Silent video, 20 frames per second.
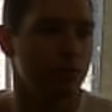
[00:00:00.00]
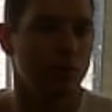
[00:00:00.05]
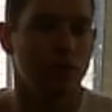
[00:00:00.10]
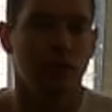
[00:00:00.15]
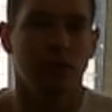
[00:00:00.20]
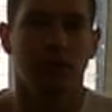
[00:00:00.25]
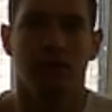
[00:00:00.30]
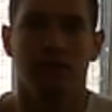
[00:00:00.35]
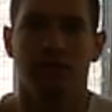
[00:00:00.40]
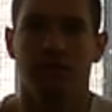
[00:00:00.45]

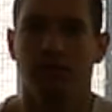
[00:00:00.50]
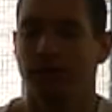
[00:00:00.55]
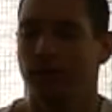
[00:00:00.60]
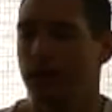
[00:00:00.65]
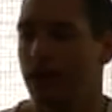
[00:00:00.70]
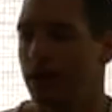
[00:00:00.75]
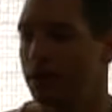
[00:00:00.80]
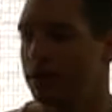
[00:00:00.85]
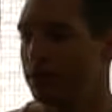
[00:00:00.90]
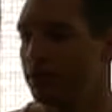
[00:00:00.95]
would enjoy
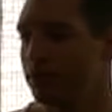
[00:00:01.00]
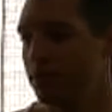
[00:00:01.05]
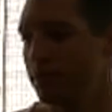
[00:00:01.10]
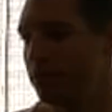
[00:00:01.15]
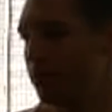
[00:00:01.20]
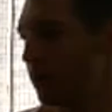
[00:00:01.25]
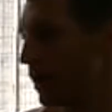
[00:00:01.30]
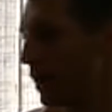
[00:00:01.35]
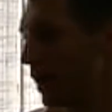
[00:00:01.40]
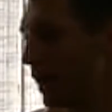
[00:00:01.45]
that,
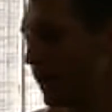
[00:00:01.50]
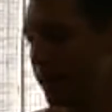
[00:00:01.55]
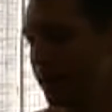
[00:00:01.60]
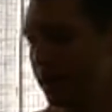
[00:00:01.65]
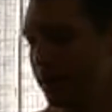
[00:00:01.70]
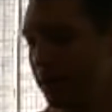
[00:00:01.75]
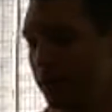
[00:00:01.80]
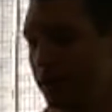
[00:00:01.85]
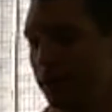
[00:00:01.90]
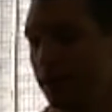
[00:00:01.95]
but I didn't.